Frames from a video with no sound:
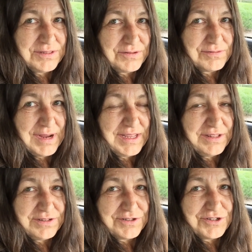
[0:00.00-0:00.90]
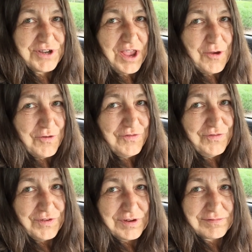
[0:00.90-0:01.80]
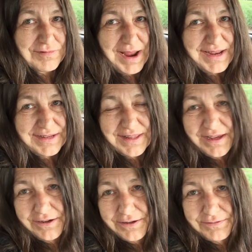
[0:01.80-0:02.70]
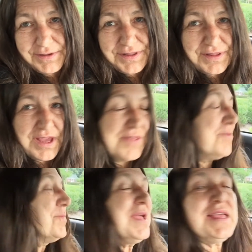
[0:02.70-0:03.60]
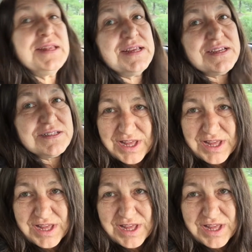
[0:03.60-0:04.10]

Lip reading: the regular shelf right there with the other mayonnaise.